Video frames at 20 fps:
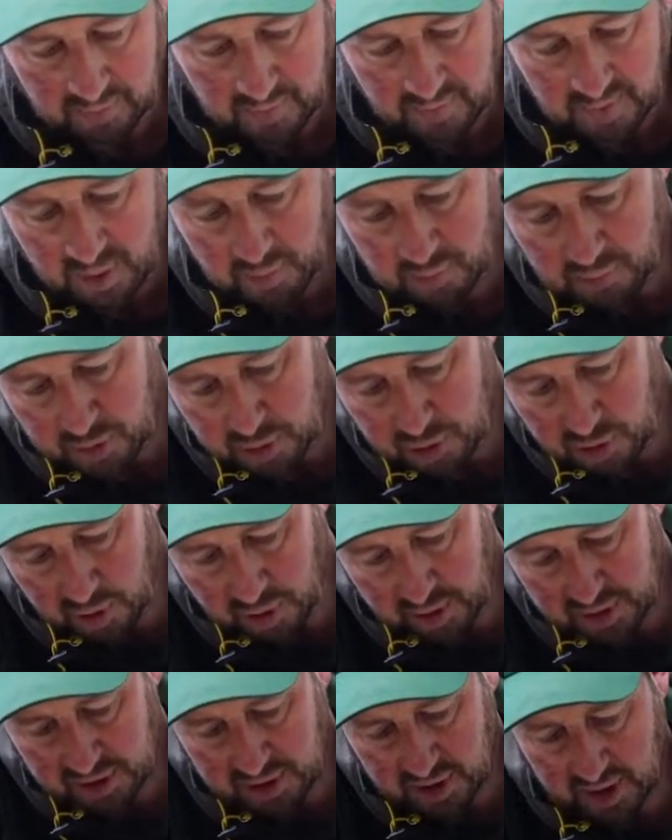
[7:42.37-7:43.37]
I'm going to
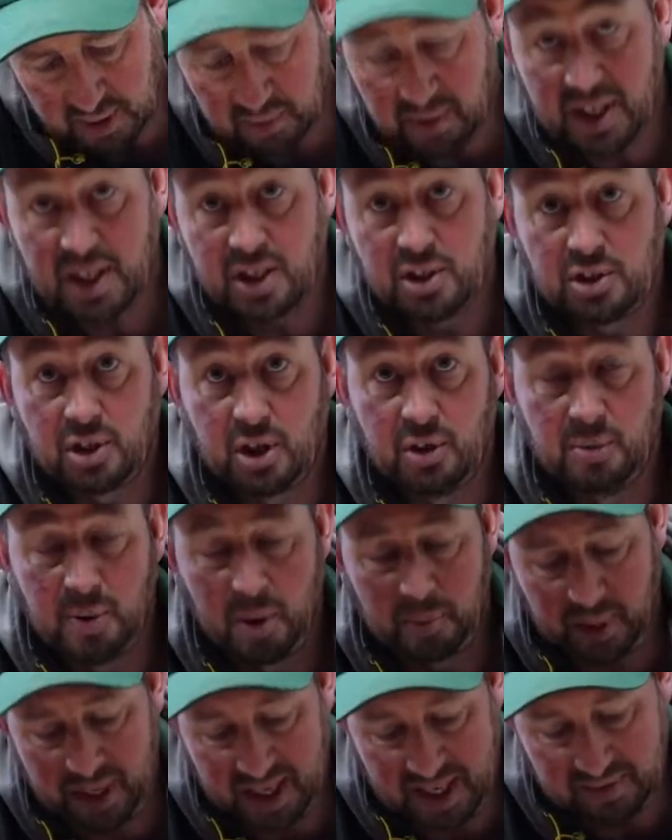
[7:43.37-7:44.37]
try and do them
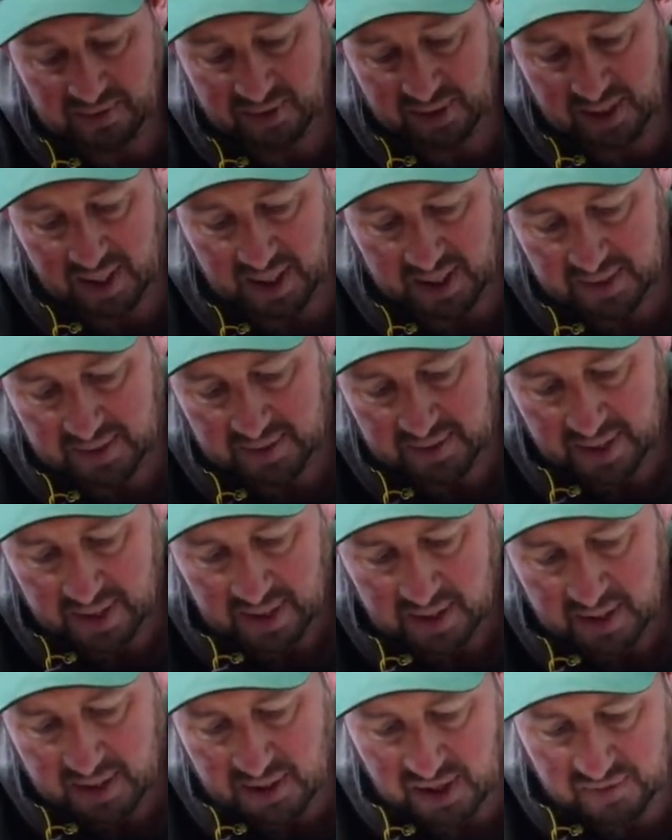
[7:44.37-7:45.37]
up evenly,
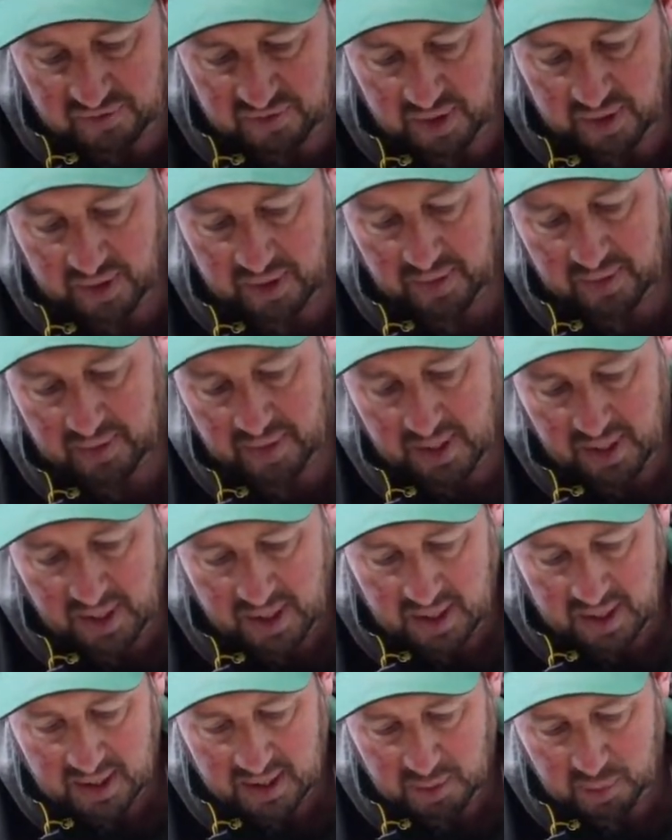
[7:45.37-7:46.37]
because if you
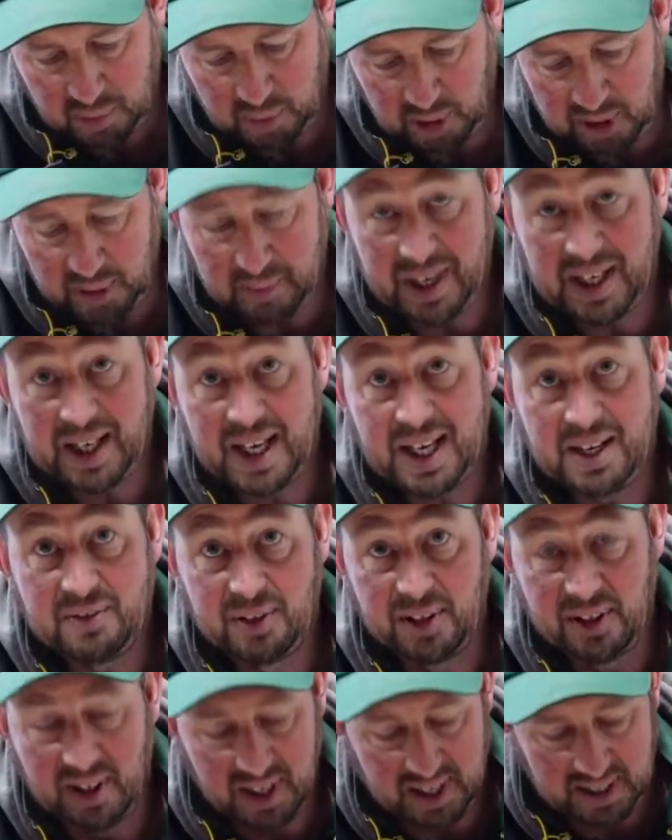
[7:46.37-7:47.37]
put them in
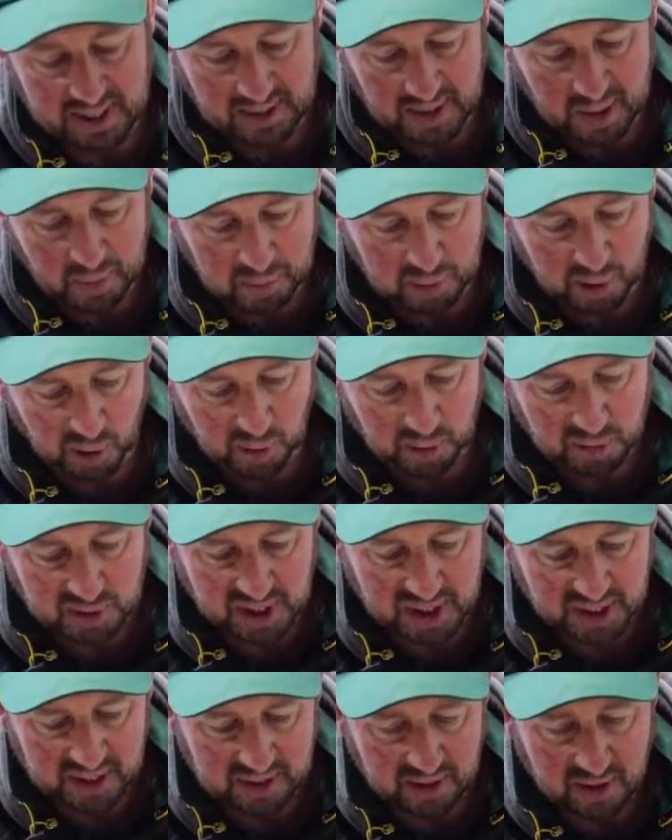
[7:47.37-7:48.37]
evenly, it pulls
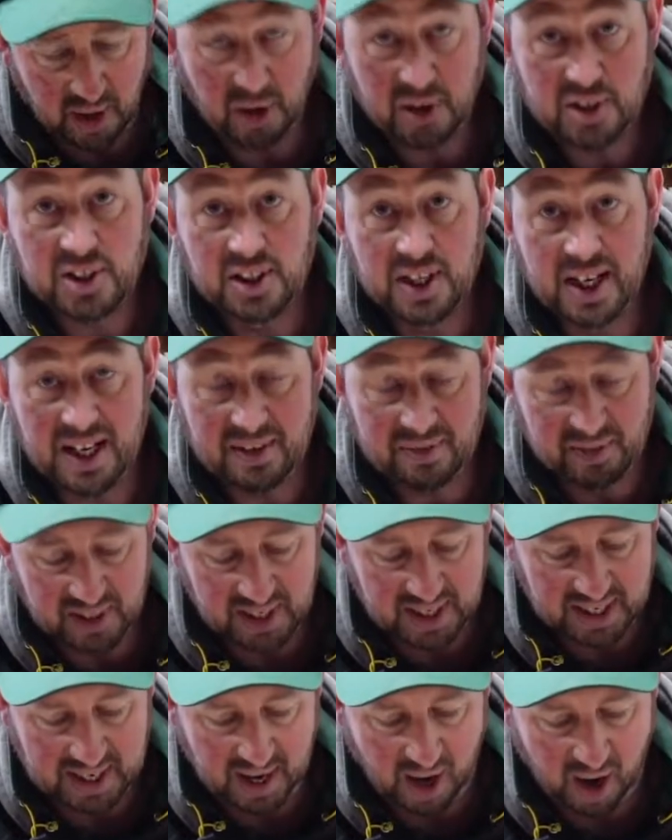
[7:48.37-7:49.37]
it nice and
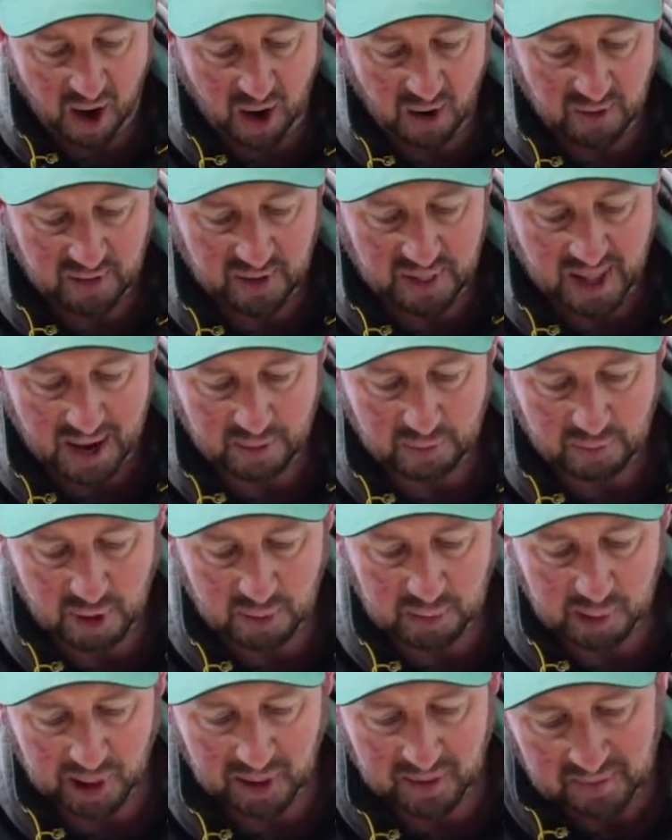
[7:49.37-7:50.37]
evenly over that
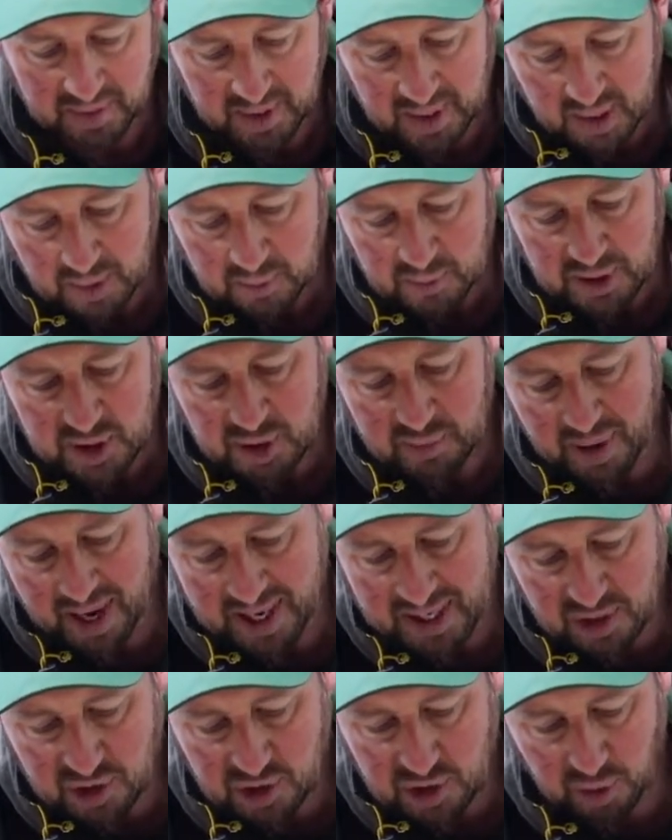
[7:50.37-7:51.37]
rubber, which
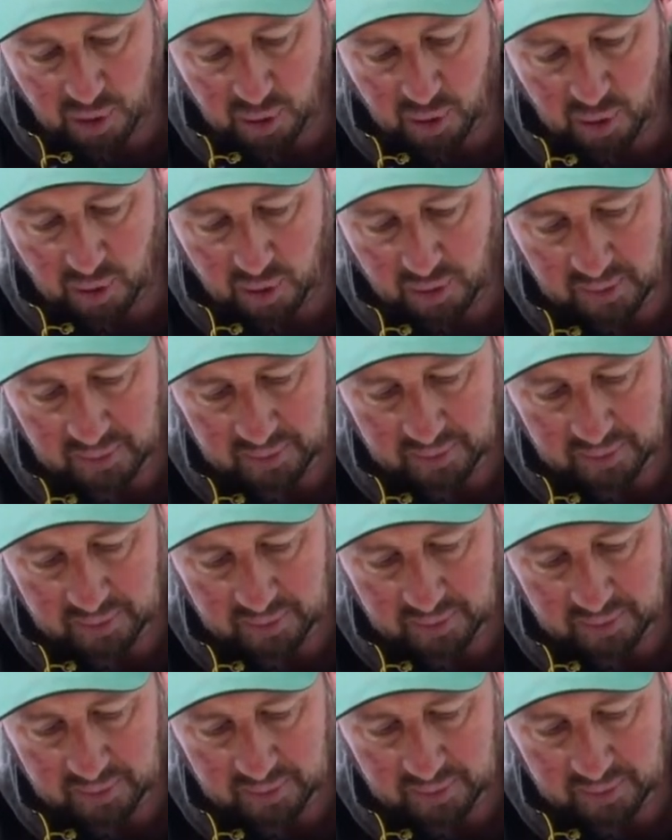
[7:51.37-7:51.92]
makes sure